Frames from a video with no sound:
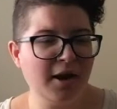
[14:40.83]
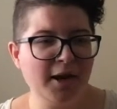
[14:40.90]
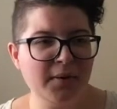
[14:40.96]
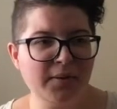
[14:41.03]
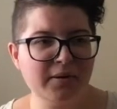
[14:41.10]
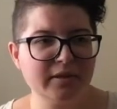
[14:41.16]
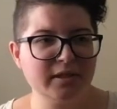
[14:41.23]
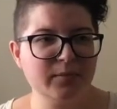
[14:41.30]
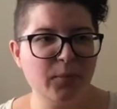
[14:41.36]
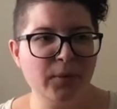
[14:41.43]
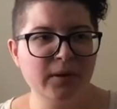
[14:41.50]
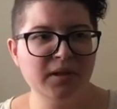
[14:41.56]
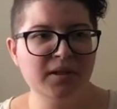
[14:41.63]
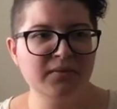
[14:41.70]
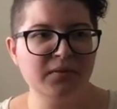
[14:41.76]
I don't want to
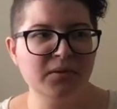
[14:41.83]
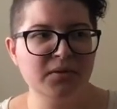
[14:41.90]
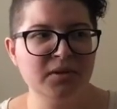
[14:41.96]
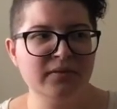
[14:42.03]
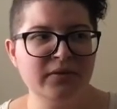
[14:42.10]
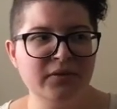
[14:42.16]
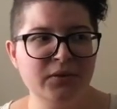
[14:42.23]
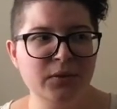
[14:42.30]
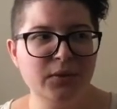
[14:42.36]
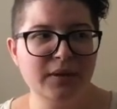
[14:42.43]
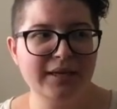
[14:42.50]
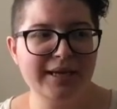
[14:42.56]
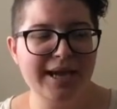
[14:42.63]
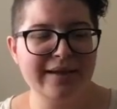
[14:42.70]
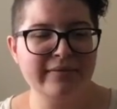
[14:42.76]
spoil it for those of you who
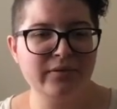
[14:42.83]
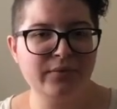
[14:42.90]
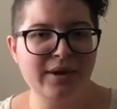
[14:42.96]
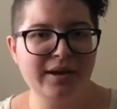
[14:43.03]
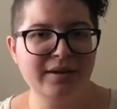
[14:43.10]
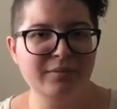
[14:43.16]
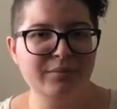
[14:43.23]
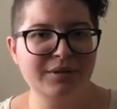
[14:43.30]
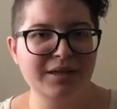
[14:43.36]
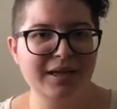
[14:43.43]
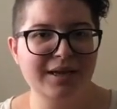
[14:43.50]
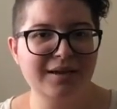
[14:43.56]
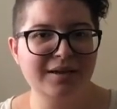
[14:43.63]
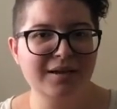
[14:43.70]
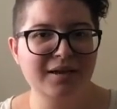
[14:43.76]
like haven't read it, but
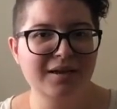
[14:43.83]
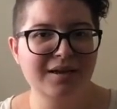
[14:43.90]
like,